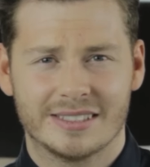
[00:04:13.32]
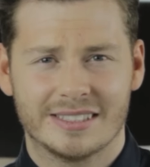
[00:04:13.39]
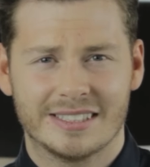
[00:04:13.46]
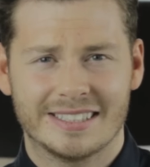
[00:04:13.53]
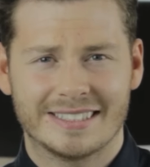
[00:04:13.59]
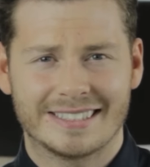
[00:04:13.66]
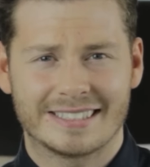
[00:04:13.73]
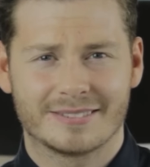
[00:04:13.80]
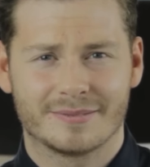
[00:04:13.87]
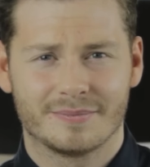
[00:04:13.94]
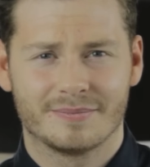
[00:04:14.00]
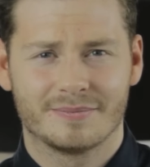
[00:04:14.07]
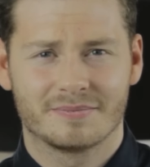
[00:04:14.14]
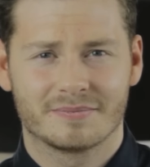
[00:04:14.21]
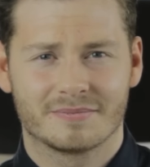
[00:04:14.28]
Yeah
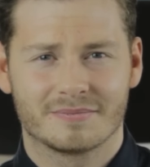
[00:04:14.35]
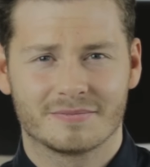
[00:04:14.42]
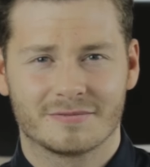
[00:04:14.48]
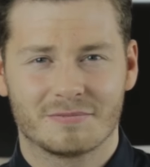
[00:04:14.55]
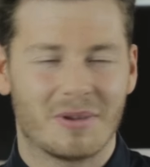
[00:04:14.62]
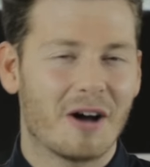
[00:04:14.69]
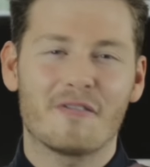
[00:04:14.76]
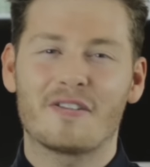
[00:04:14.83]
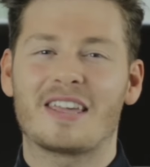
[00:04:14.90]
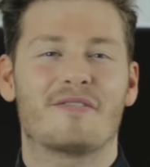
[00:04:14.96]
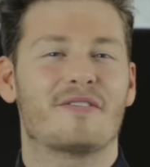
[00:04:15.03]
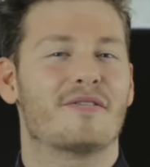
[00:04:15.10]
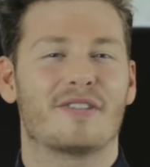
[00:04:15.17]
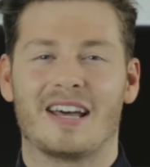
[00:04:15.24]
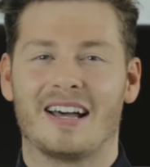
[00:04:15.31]
but I'll forgive you for